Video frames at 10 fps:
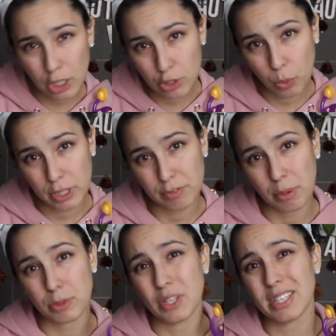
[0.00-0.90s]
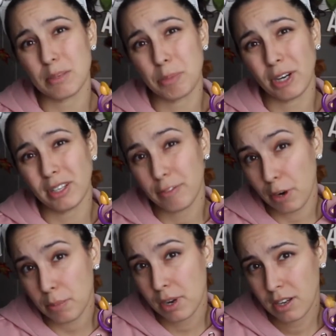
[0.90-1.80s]
tells you where it's from. So this is apparently
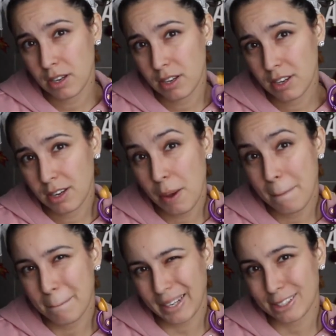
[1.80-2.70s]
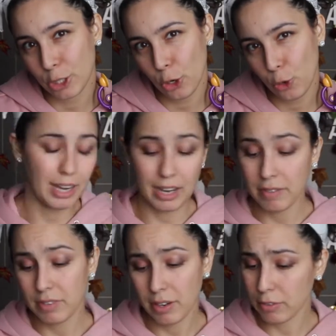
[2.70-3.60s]
from Mexico.
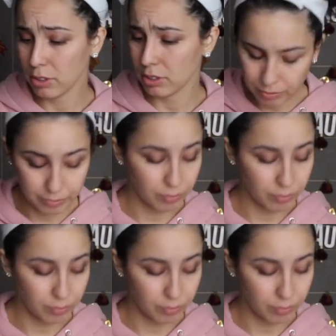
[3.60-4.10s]
I've never,